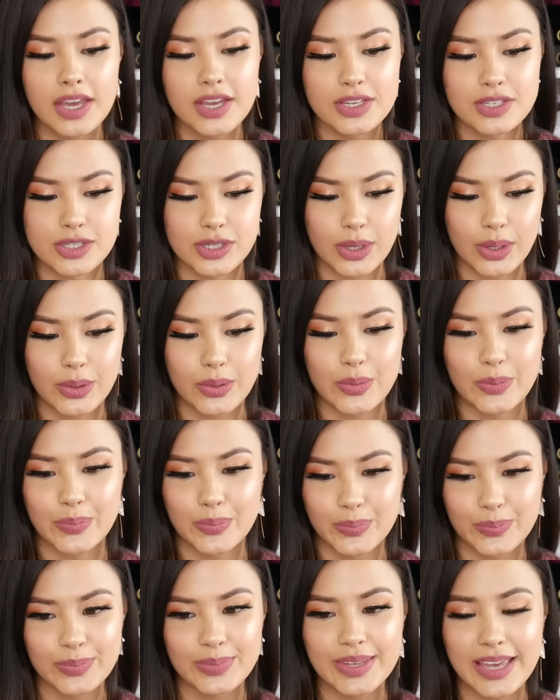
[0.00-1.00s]
So
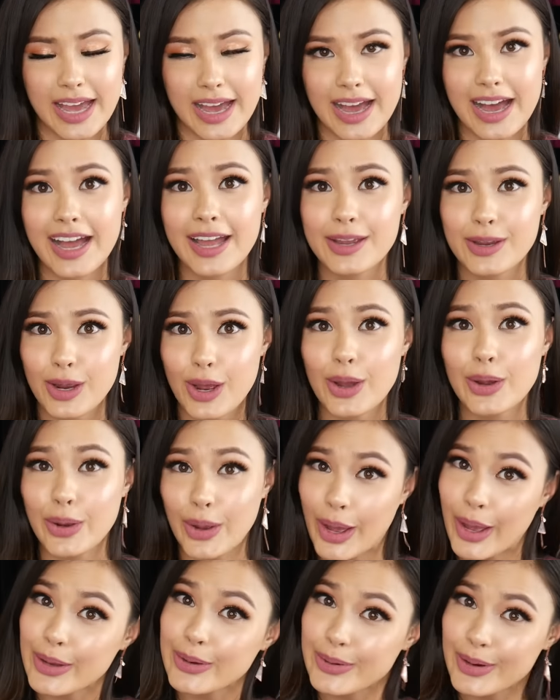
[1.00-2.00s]
yeah,
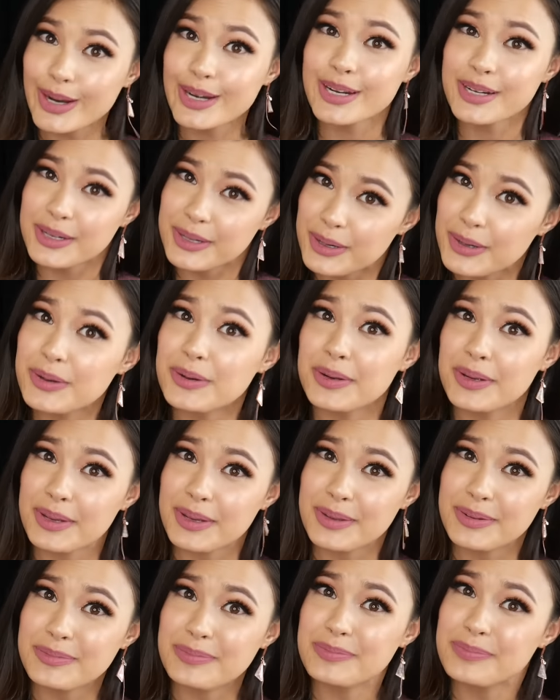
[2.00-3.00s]
I credit
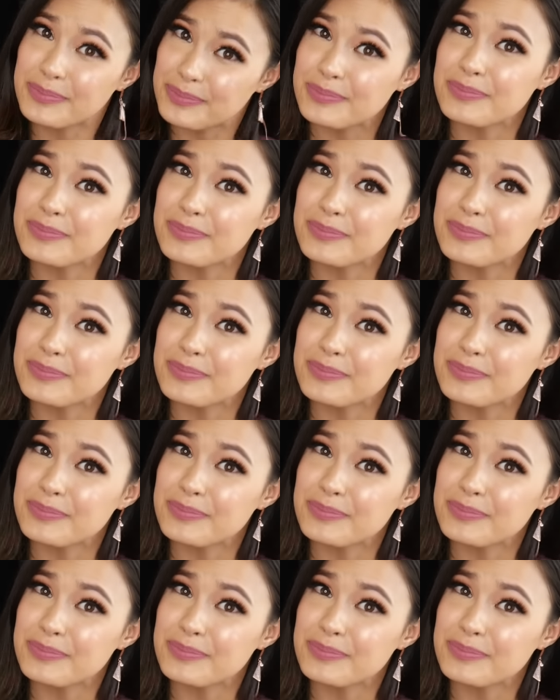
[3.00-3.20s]
Korean